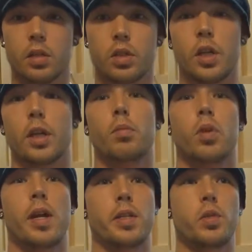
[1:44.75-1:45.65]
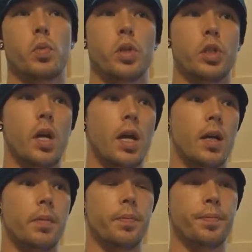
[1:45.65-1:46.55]
chicken breasts, which
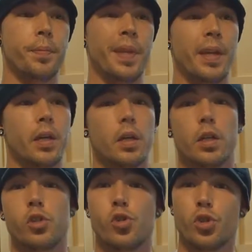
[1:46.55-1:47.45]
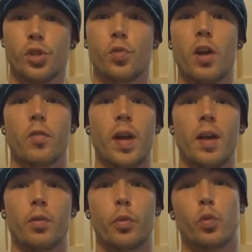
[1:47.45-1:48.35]
is usually right
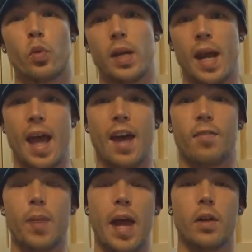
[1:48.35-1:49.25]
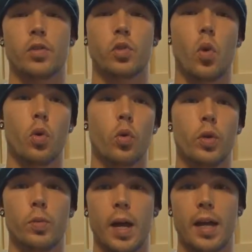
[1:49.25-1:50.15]
around 3.5 pounds total
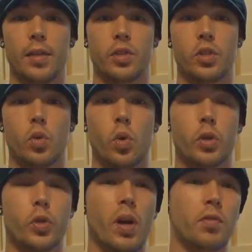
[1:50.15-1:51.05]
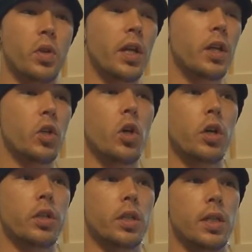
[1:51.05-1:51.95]
when you buy it at the store. So after like
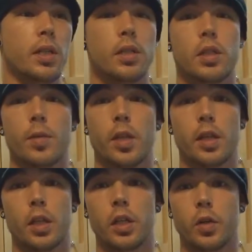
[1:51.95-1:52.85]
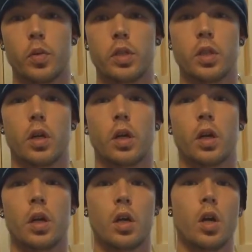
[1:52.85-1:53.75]
cooks and some of like the liquids
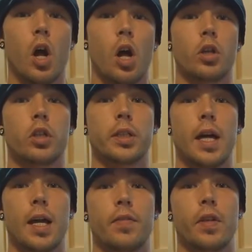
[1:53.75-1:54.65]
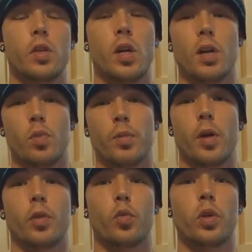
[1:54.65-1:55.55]
are all cooked out of it, you end up with
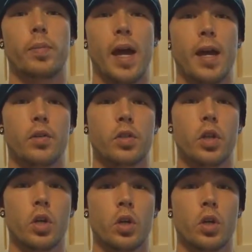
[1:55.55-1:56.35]
about 3 pounds.